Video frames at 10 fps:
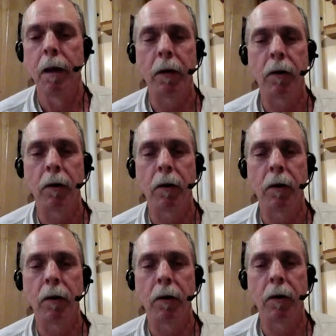All right,
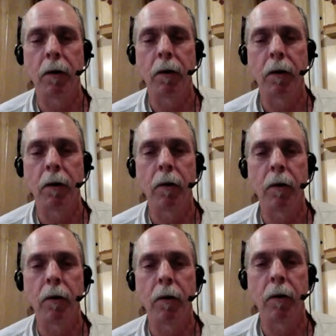great question.
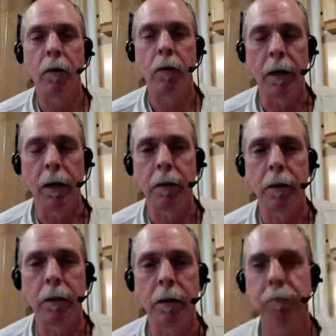Uh, time of
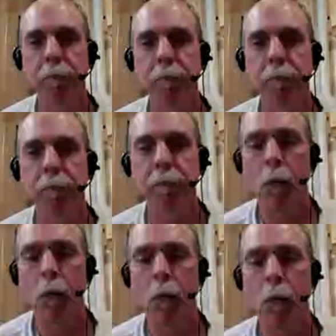day. So
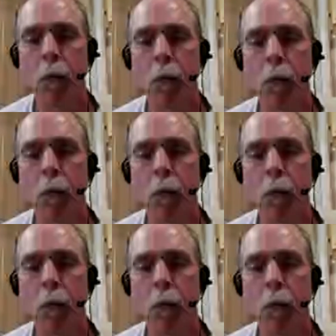I have a weather app on
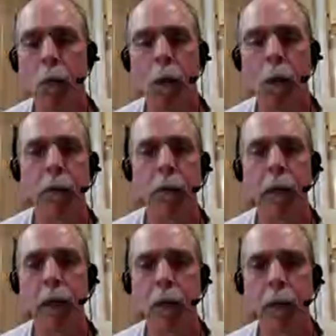my phone
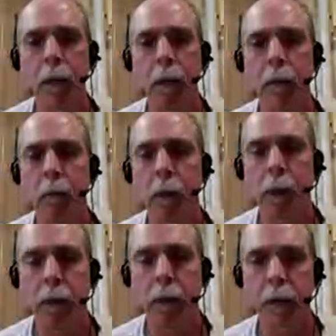and I use it
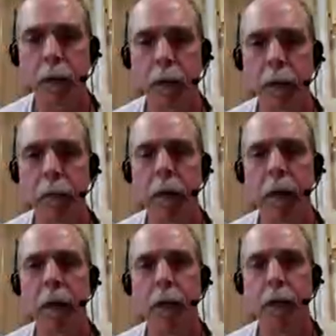religiously.
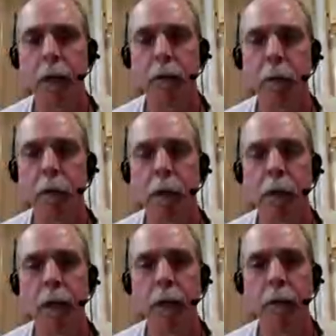It tells
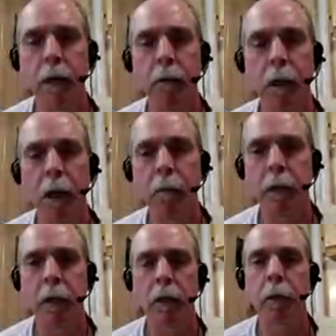me when the sun's
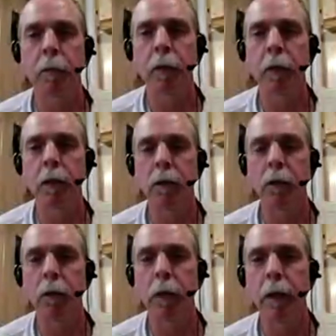coming up, it tells me when
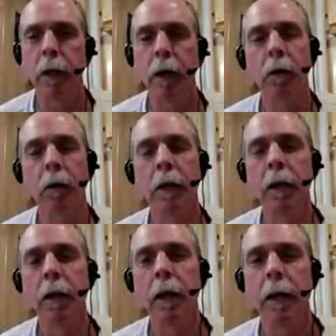the sun's going
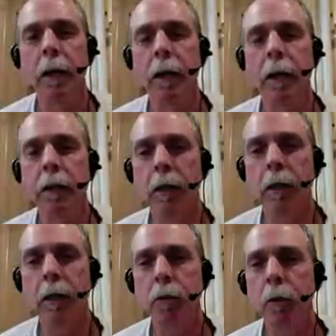down, and it
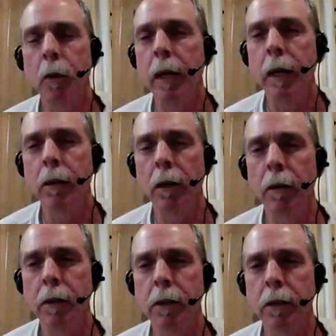tells me where the
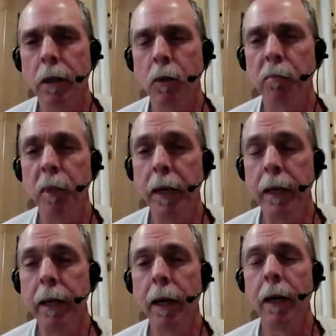angle of the sun will
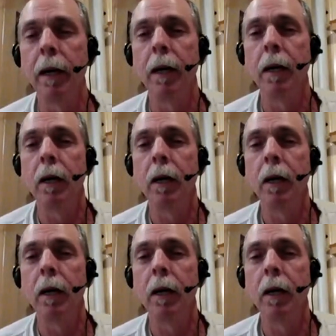be